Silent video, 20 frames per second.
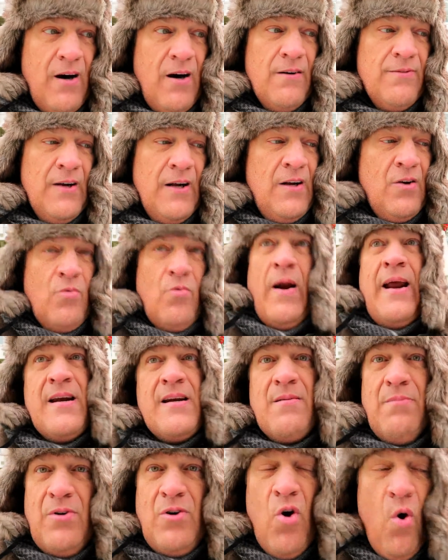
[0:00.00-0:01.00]
of
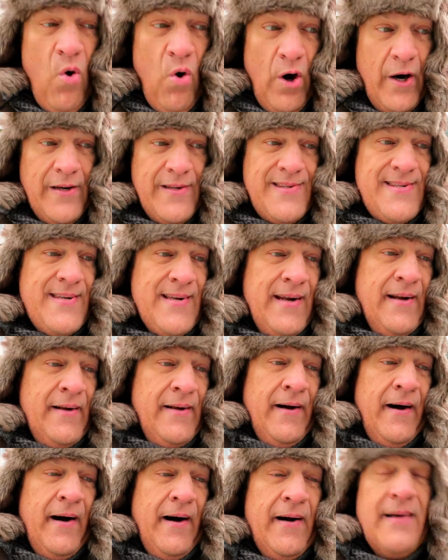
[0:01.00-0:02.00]
random gourds,
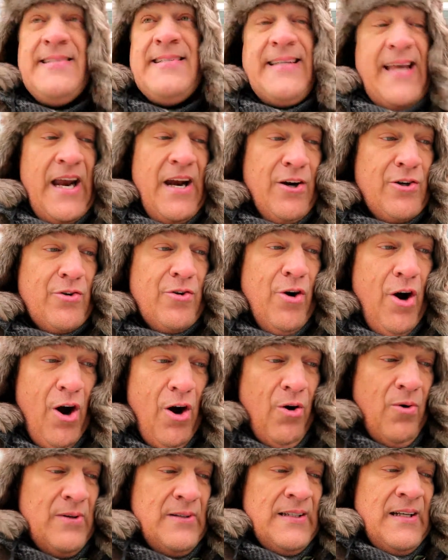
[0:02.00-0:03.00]
a
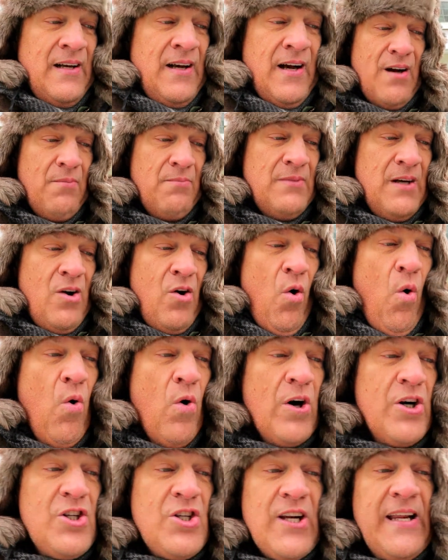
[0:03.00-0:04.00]
scarecrow,
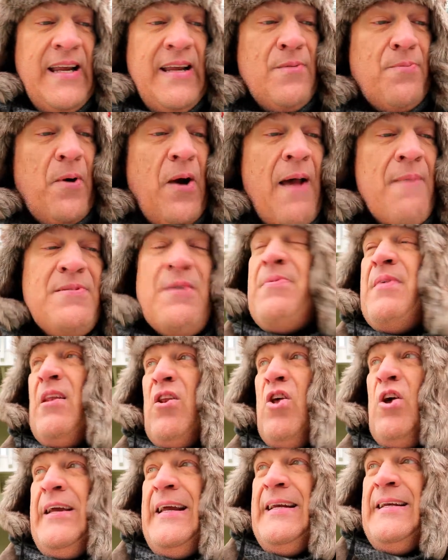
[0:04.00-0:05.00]
orange leaves, perhaps
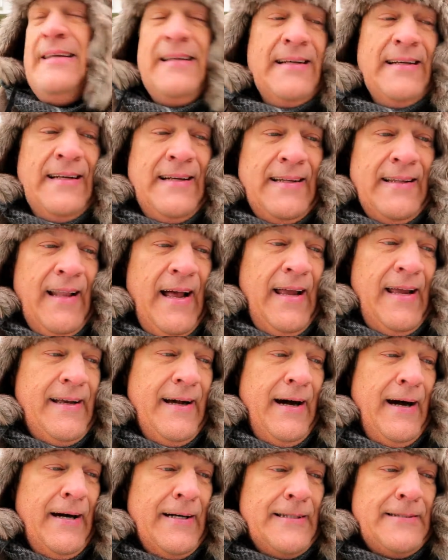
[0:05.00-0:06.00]
something looking like
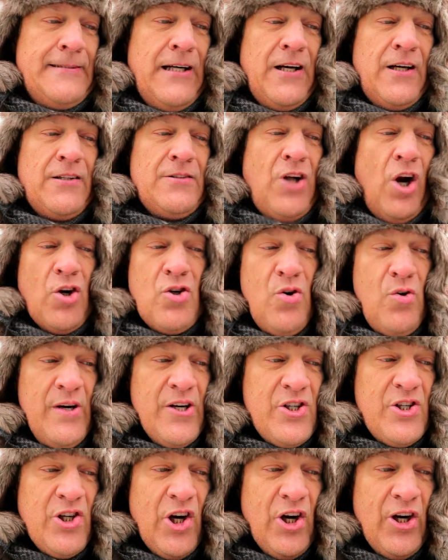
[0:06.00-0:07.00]
a
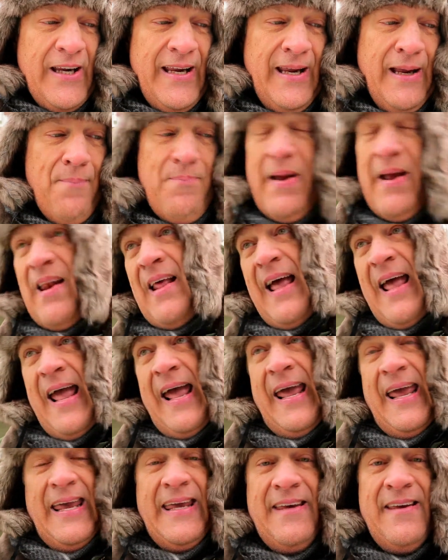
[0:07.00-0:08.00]
cartoonish turkey, a bale of
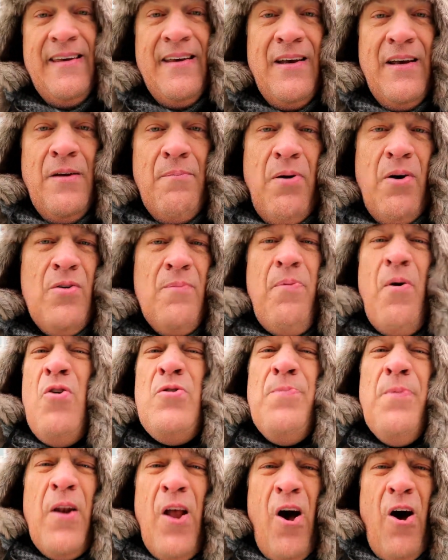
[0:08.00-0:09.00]
hay.
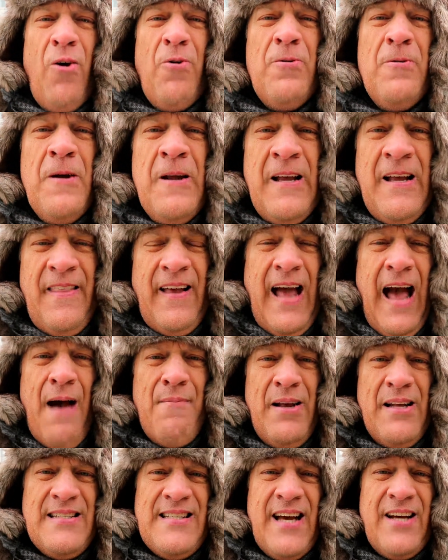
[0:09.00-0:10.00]
Post below in the
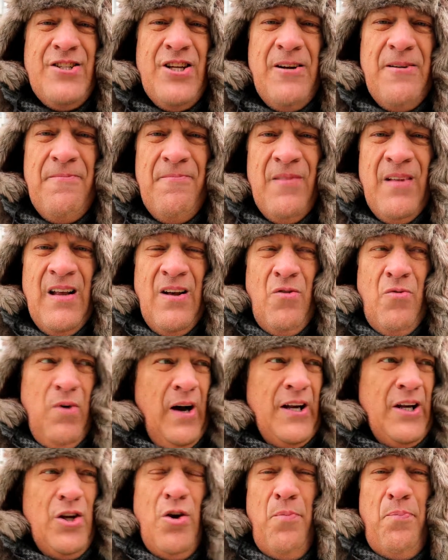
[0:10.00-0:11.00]
comment section
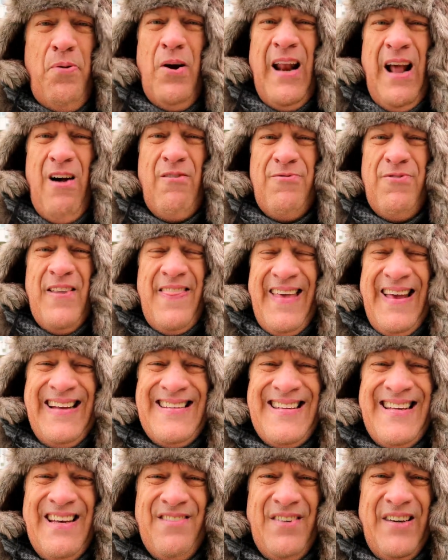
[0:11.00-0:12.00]
what you put out for
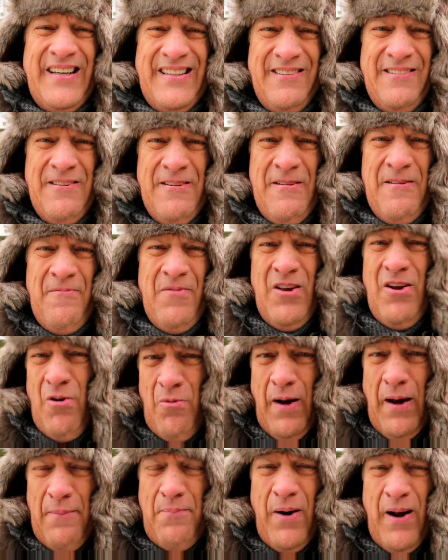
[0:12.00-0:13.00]
Thanksgiving. You
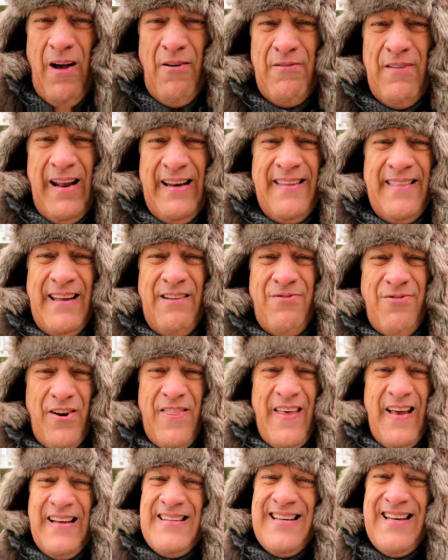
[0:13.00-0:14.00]
don't really put out anything
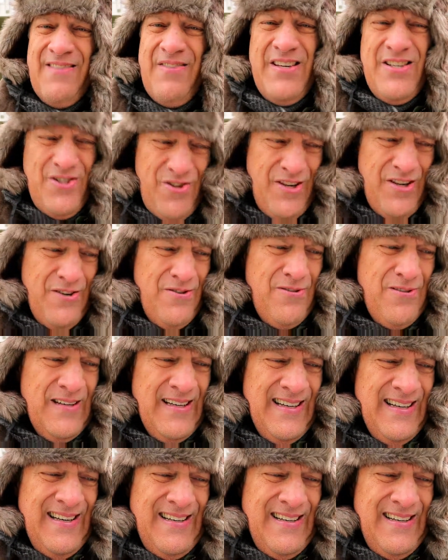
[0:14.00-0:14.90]
for Thanksgiving, do you?